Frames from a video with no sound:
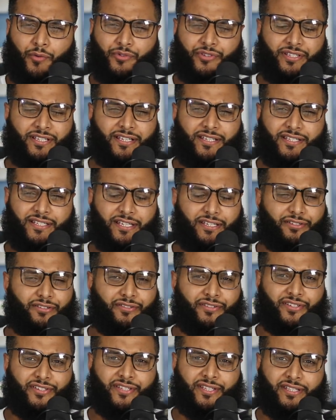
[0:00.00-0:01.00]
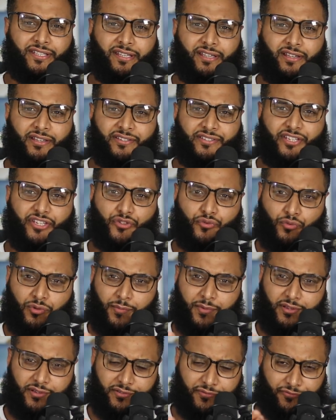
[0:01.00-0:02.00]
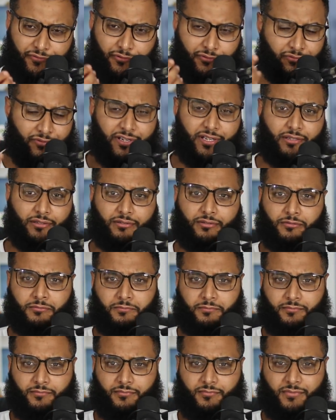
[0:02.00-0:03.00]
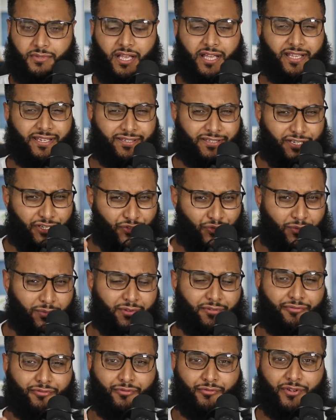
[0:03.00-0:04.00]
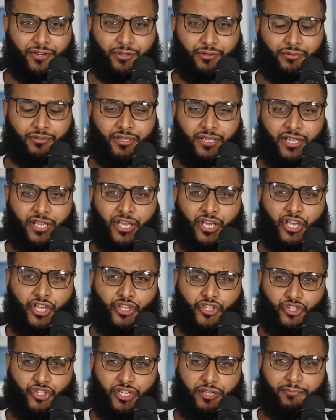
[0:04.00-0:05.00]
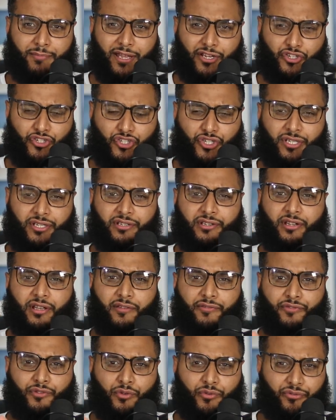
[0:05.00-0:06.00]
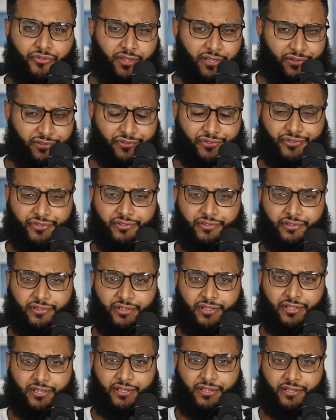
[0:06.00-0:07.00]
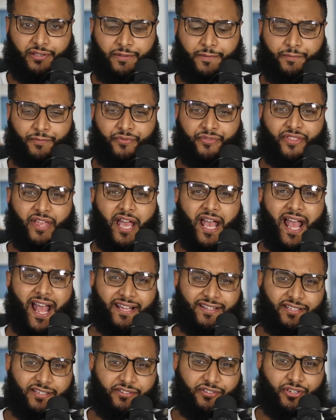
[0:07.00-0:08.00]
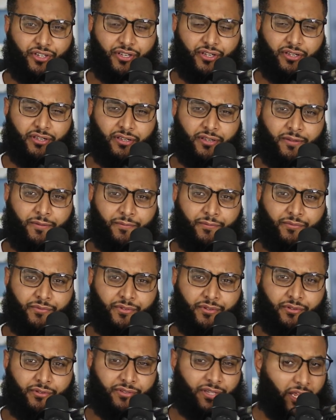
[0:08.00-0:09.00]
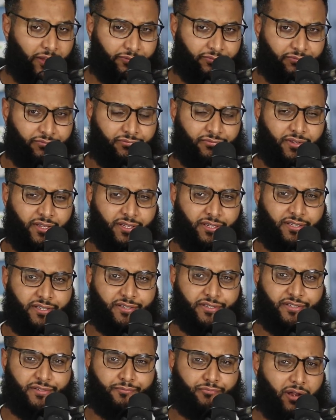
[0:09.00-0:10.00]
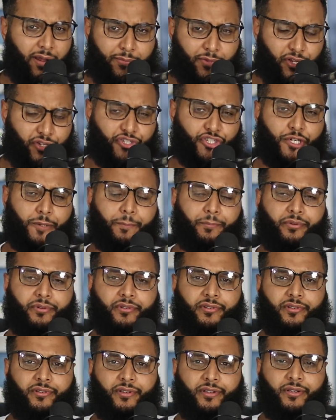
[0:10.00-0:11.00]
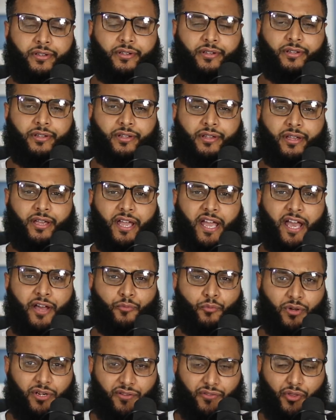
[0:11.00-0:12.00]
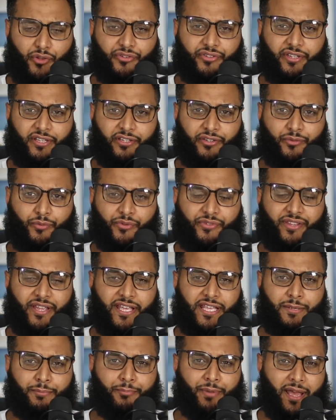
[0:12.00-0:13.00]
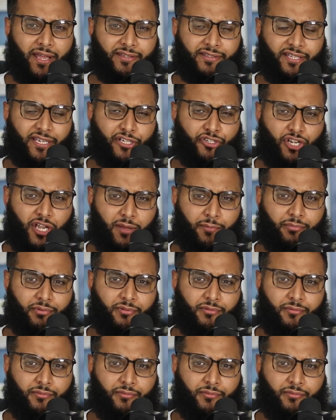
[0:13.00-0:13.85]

was listening to this thinking, is this woman for real? Is this woman for real? She mentioned a few things that Ataturk done in his premiership. And one of those things was that he banned hijab.